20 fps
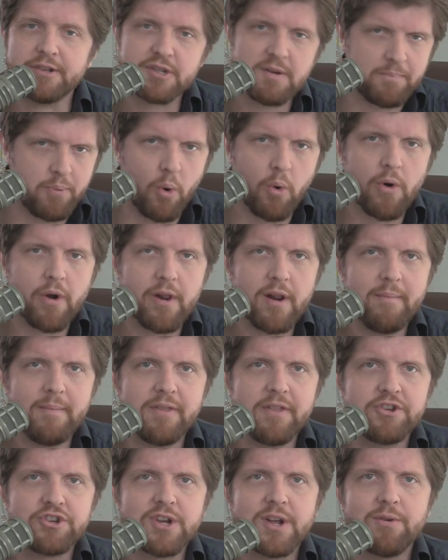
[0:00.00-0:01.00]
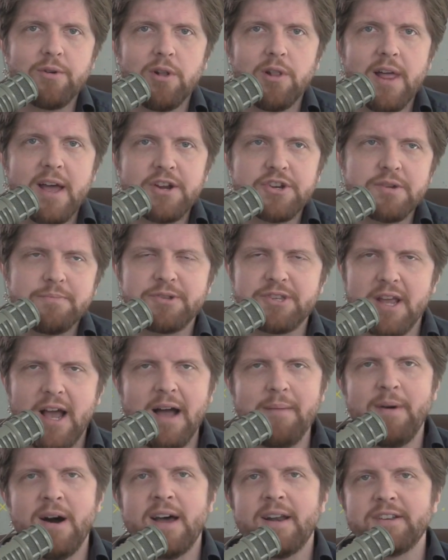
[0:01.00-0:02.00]
supported him in the general election. See,
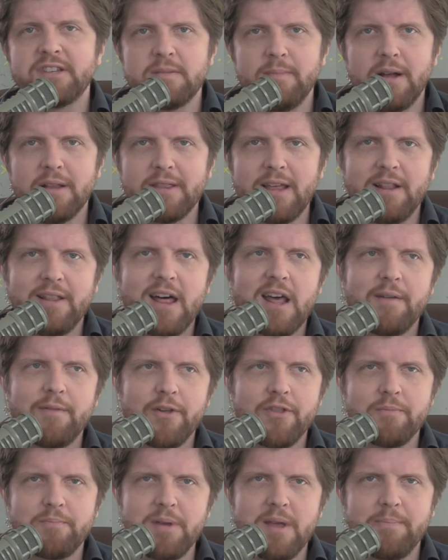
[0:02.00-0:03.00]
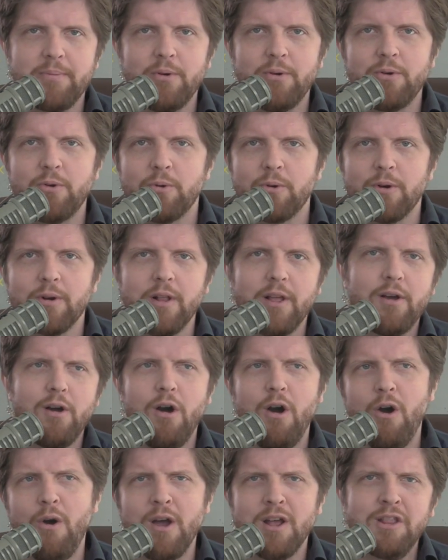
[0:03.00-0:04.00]
I'm honest about that. A lot of other people who are like,
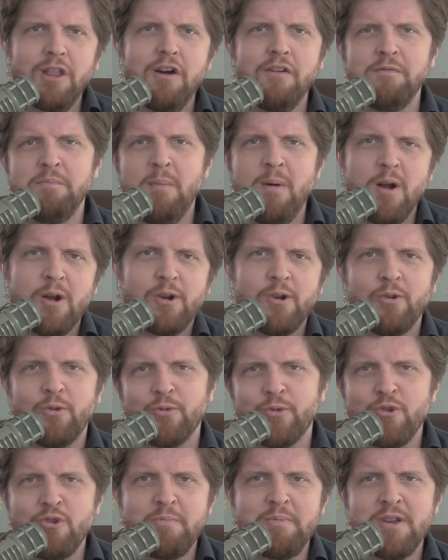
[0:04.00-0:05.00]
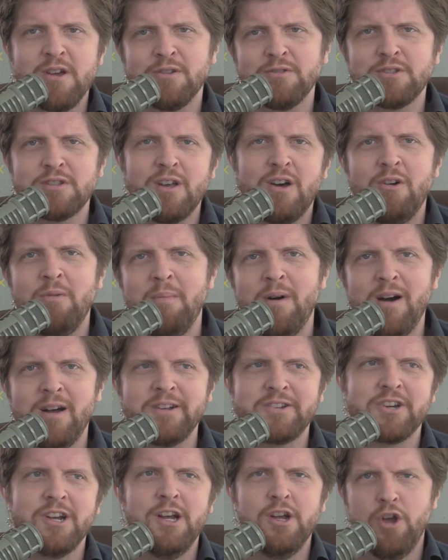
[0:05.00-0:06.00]
oh, I love Marco Rubio so
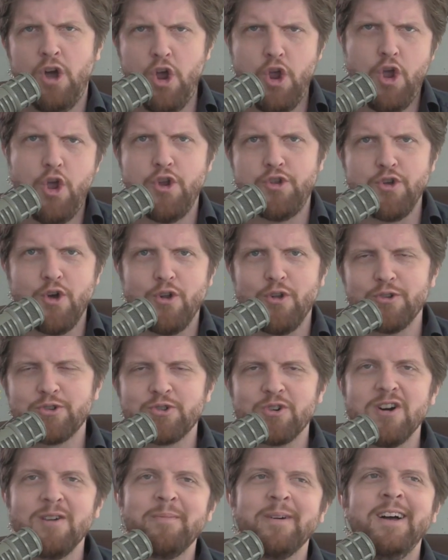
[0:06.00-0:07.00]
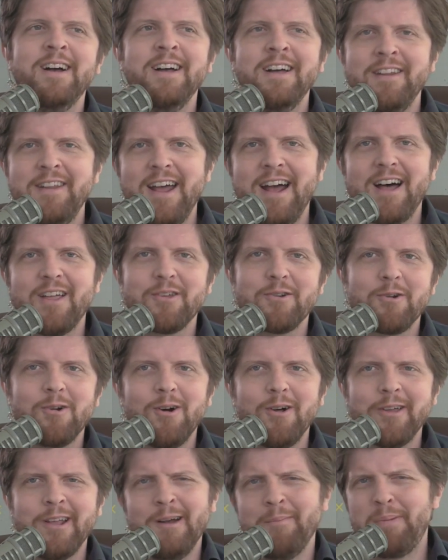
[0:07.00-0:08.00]
much. I hate Donald Trump. Now they're
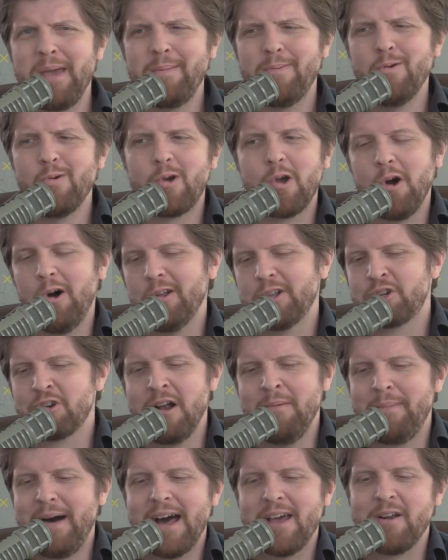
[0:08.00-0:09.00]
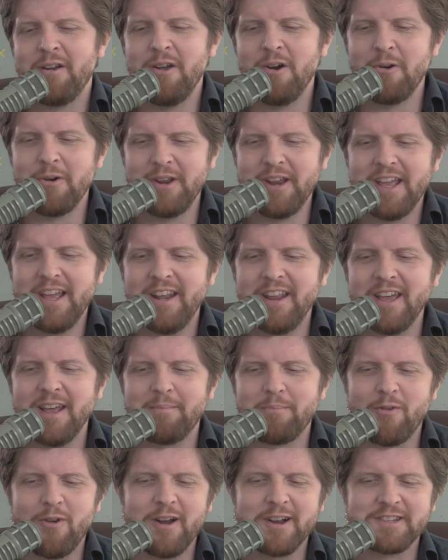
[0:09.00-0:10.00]
all, you know, people who called Trump, I don't know, an idiot,
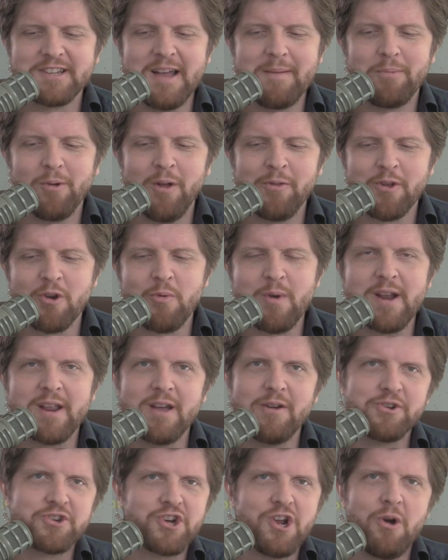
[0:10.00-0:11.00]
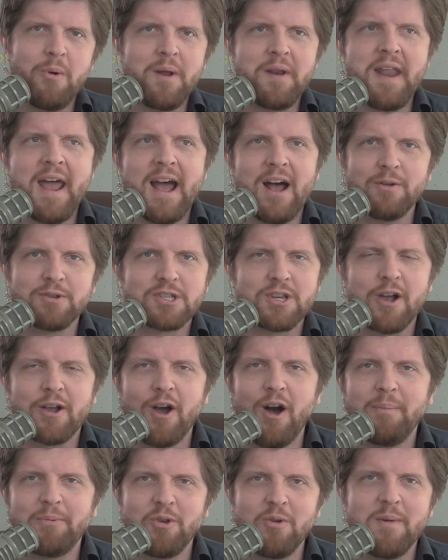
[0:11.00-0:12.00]
for example, on their radio show and now suck
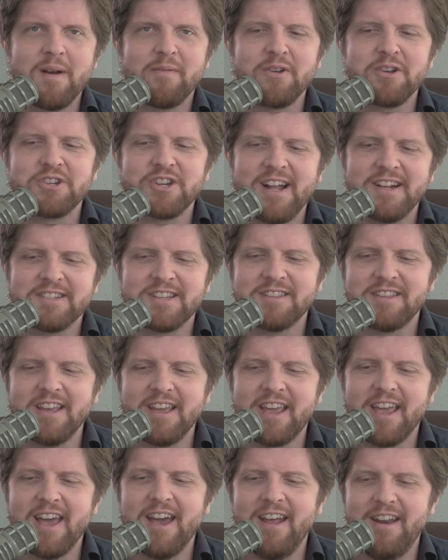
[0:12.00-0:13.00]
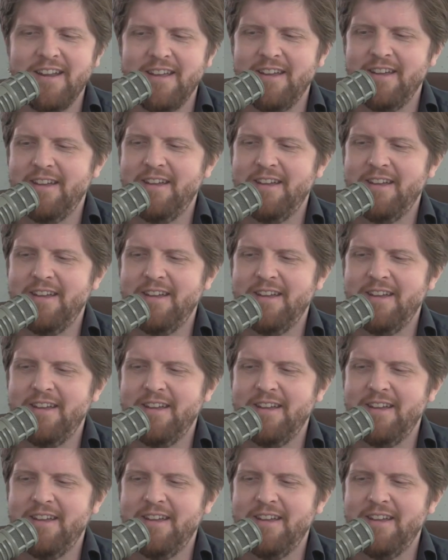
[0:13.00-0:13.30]
up to him every chance that they get.